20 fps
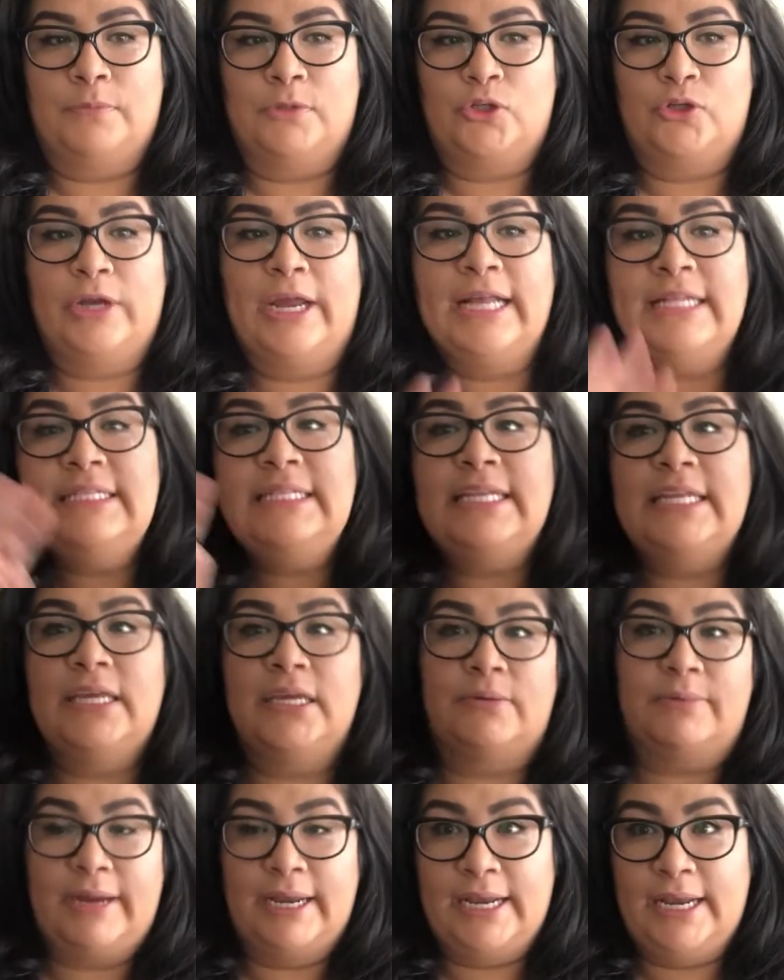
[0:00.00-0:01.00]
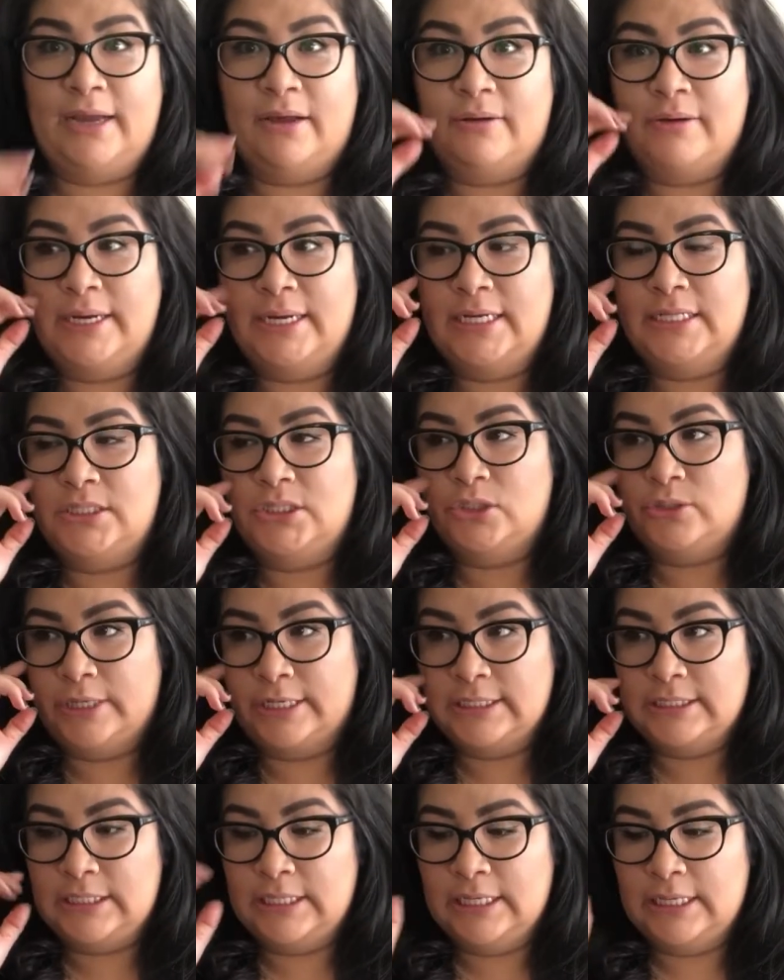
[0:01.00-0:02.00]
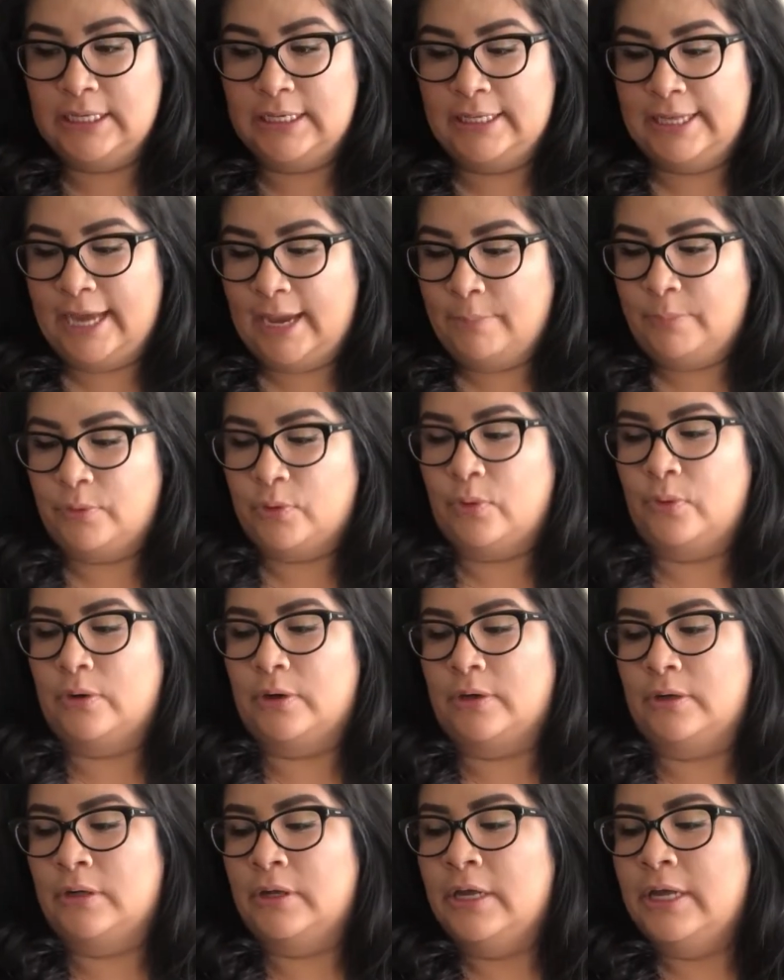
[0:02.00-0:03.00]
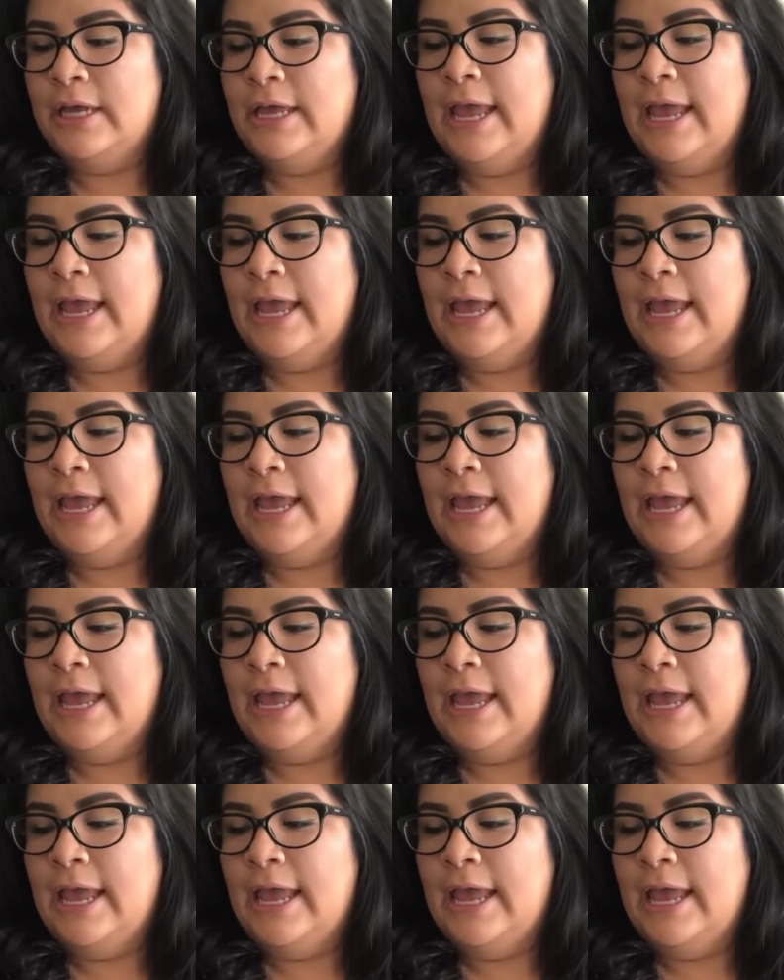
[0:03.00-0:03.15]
transiting right now, and it's transiting in Capricorn,